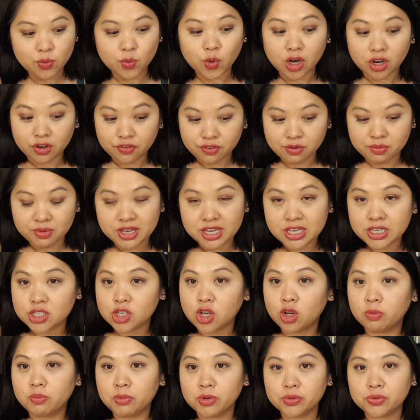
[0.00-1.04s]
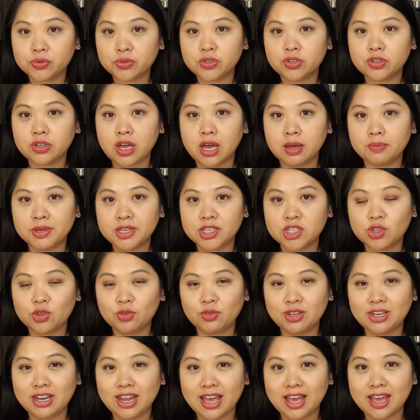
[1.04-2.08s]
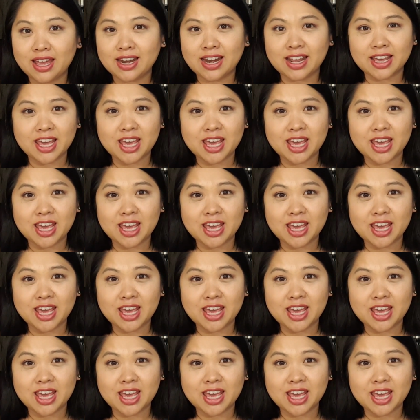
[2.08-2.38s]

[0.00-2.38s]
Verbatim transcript: work for me is almost coming to an end.